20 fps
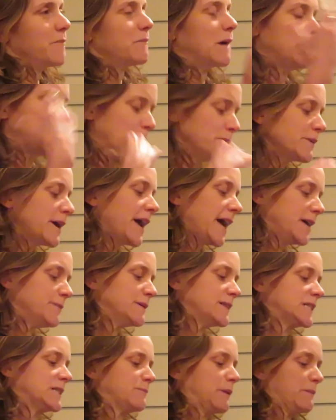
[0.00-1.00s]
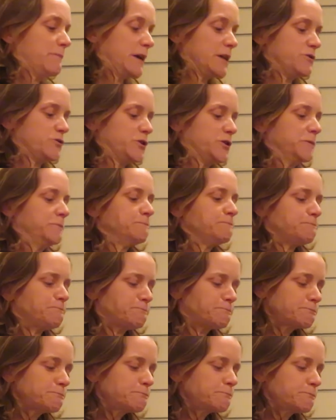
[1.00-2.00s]
My mum came into my bedroom
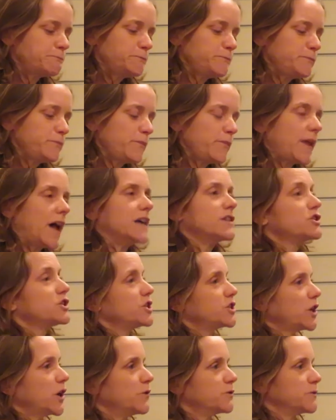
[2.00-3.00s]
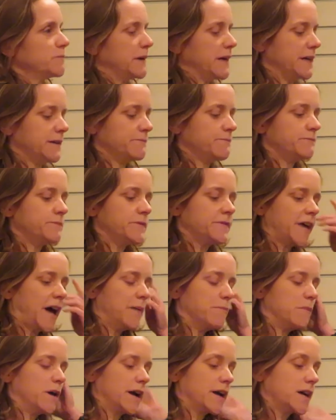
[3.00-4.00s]
and she told me
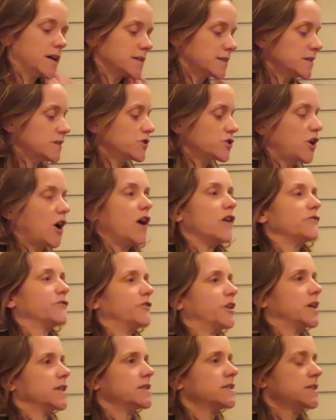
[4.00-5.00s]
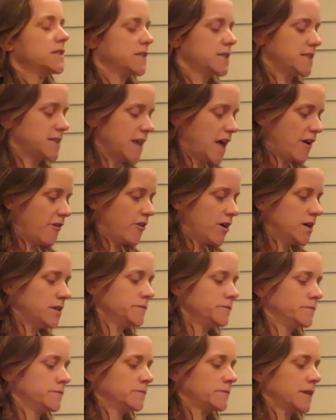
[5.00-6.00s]
that my cousin's girlfriend,
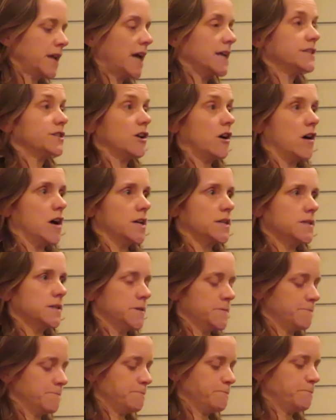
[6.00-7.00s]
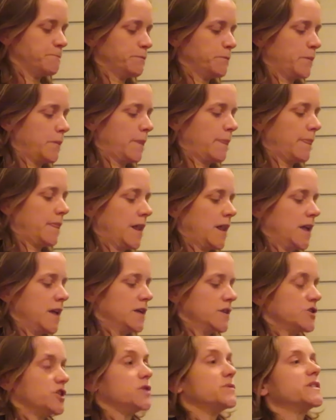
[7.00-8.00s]
Sarah, had died.
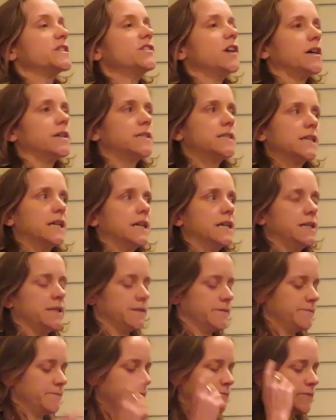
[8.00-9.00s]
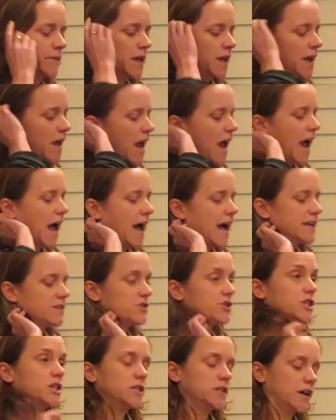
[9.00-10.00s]
She was 19
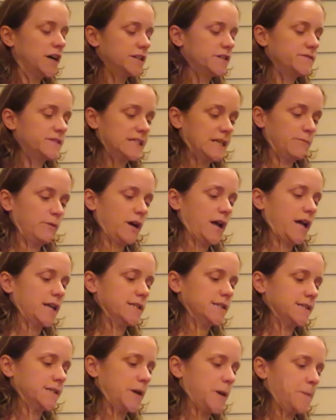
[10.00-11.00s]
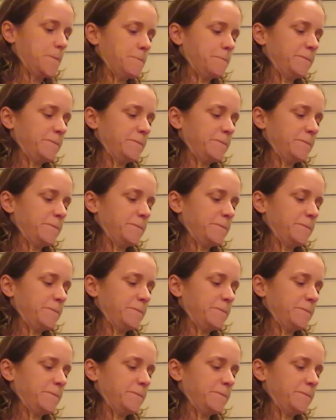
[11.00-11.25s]
and she died of stomach cancer.